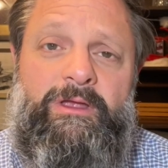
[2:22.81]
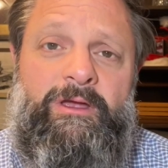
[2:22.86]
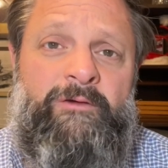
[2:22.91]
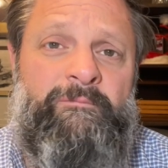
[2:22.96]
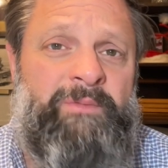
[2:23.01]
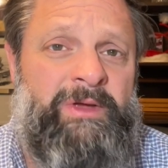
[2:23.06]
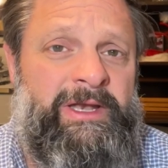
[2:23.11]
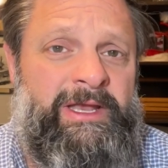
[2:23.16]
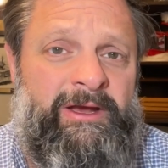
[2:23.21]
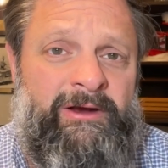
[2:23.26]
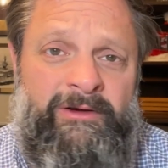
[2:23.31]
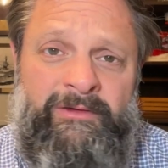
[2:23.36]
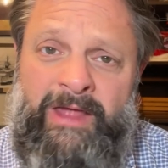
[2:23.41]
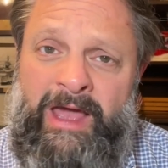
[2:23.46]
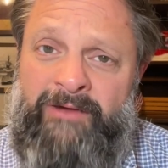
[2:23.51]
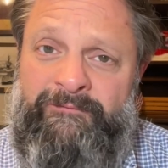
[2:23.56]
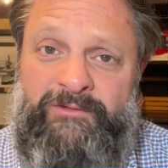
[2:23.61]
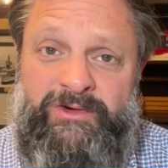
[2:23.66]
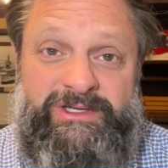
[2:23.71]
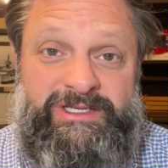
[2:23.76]
I've been hearing
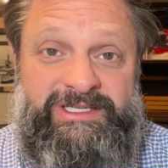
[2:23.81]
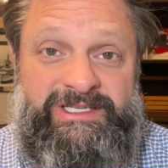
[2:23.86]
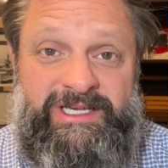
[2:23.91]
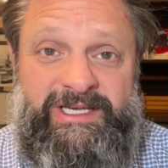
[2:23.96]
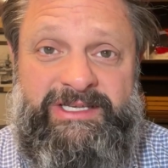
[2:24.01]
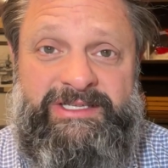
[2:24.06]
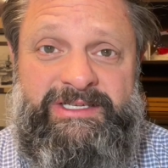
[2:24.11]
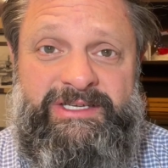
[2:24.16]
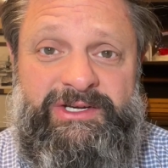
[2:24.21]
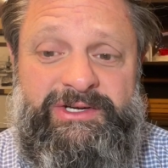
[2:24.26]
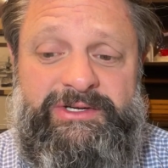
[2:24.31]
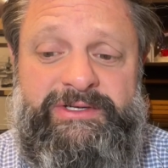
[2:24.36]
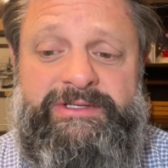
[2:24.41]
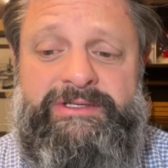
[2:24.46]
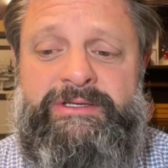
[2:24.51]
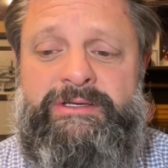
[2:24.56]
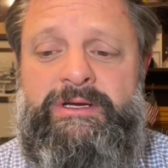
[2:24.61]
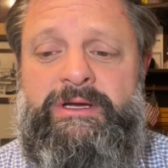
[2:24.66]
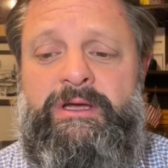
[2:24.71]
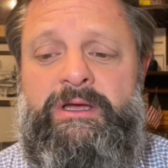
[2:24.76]
that for 6 years,